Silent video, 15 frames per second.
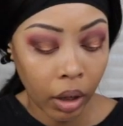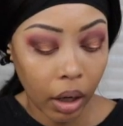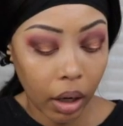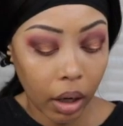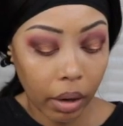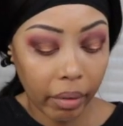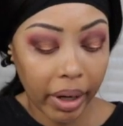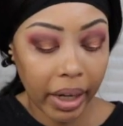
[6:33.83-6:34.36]

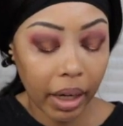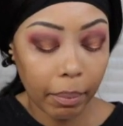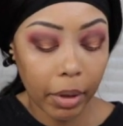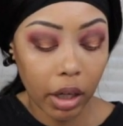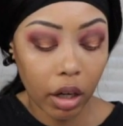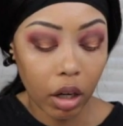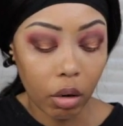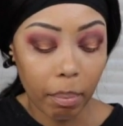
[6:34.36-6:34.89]
All right, I'm
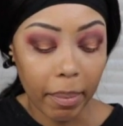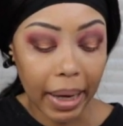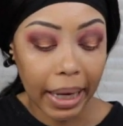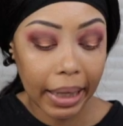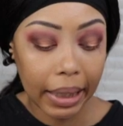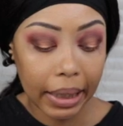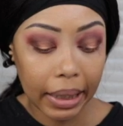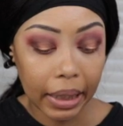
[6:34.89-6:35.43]
gonna go
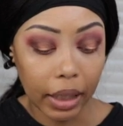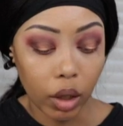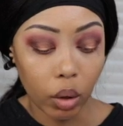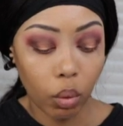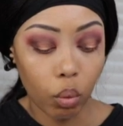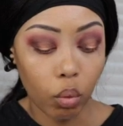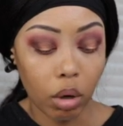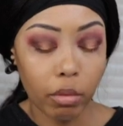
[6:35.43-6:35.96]
back in
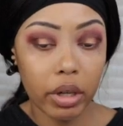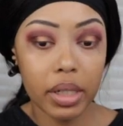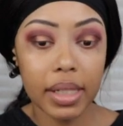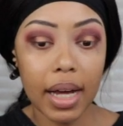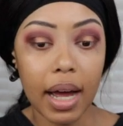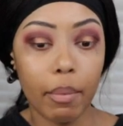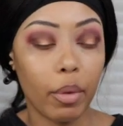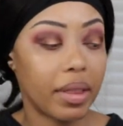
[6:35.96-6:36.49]
one more
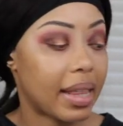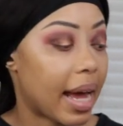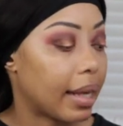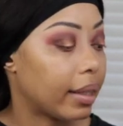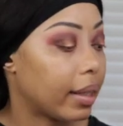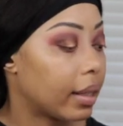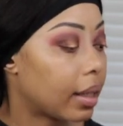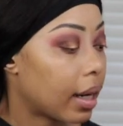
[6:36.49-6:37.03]
time with that
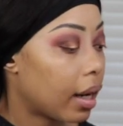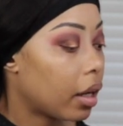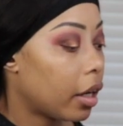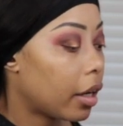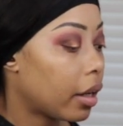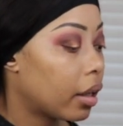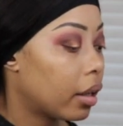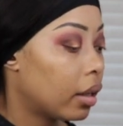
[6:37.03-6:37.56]
lid
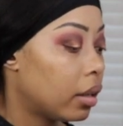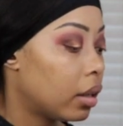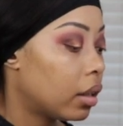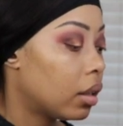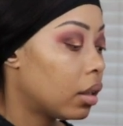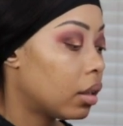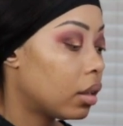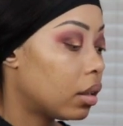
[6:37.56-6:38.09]
color,
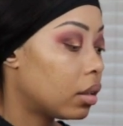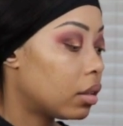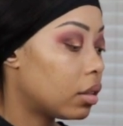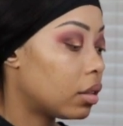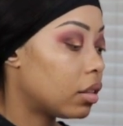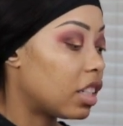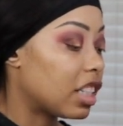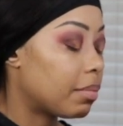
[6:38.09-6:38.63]

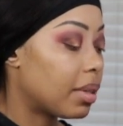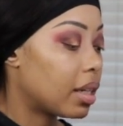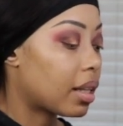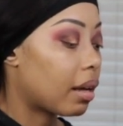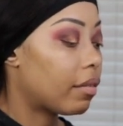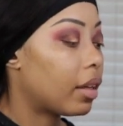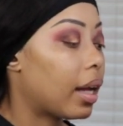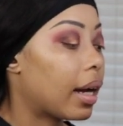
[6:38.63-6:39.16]
just because
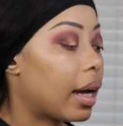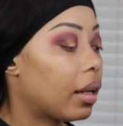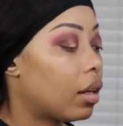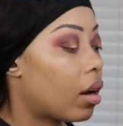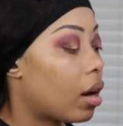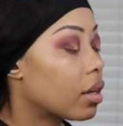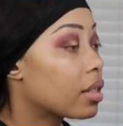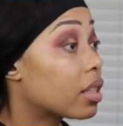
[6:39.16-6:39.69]
I feel like I
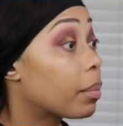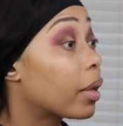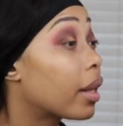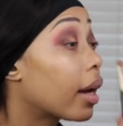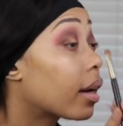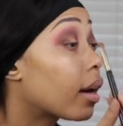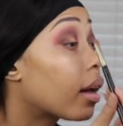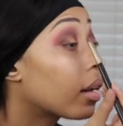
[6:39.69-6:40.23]
lost some of
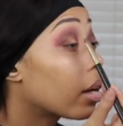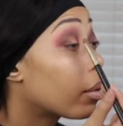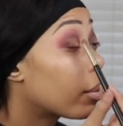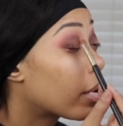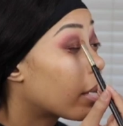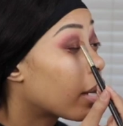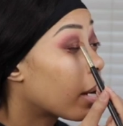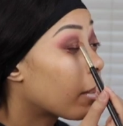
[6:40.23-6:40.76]
that color
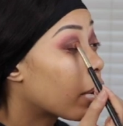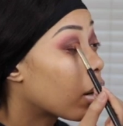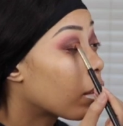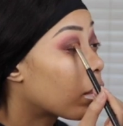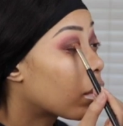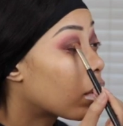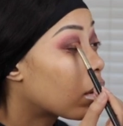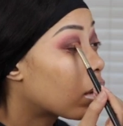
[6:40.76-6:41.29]
with that
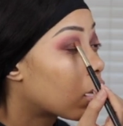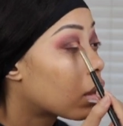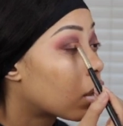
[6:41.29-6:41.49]
purple.